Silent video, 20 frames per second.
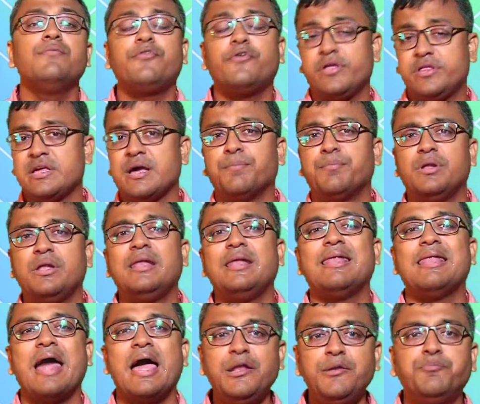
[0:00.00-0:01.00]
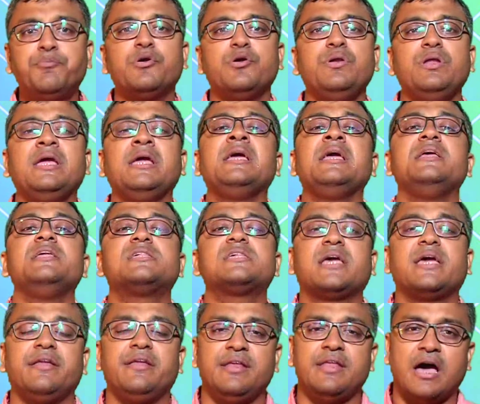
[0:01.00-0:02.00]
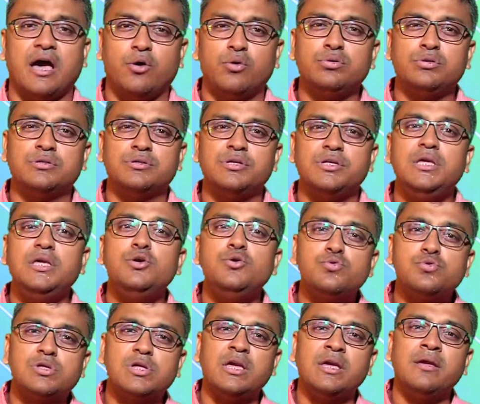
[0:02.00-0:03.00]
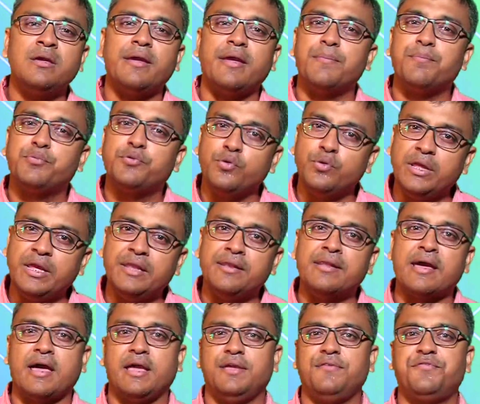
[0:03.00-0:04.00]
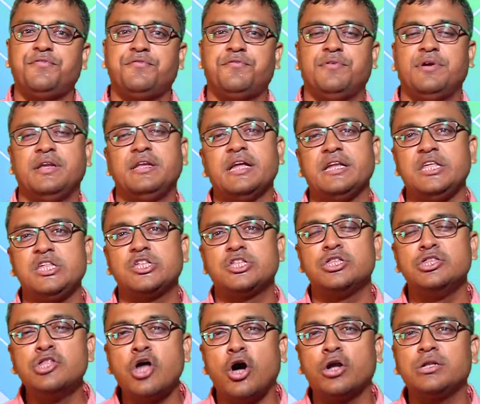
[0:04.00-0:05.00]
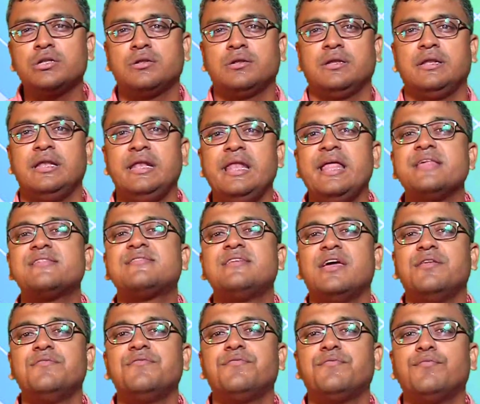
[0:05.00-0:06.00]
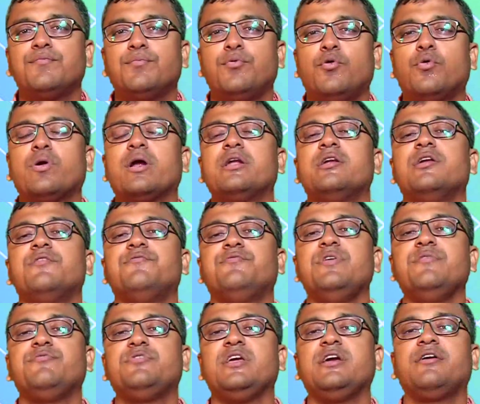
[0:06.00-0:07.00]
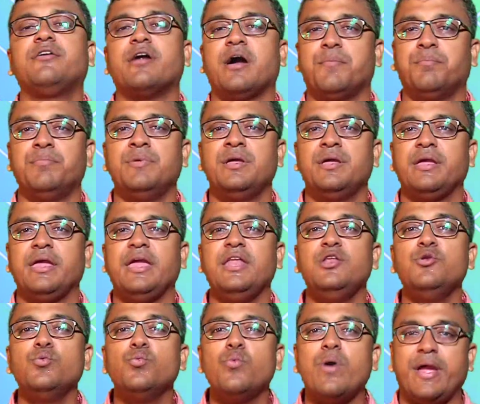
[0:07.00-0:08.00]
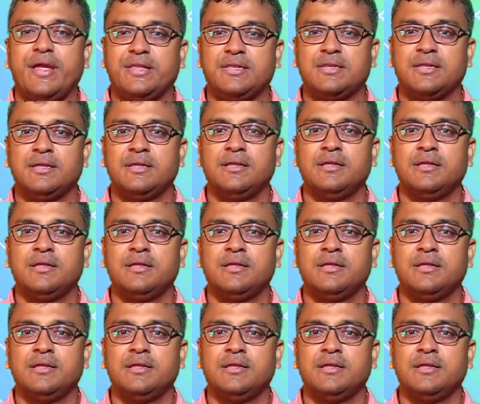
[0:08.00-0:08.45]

For example, light pruning is carried out using a pruning knife that is not less than 450 gram in weight